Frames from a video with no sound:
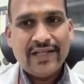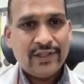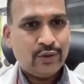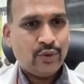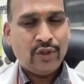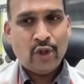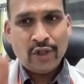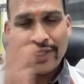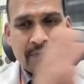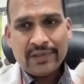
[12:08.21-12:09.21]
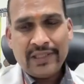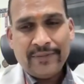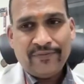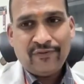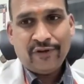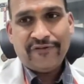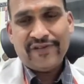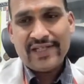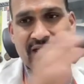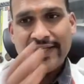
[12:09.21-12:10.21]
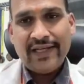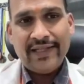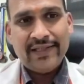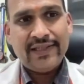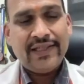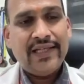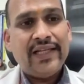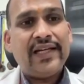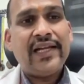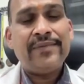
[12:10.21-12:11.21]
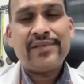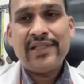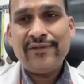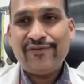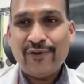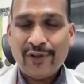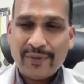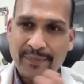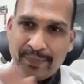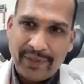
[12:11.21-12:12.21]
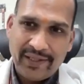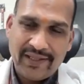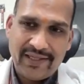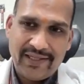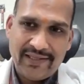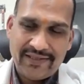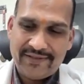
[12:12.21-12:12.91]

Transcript: So non-REM sleep for physical health, REM sleep for mental health.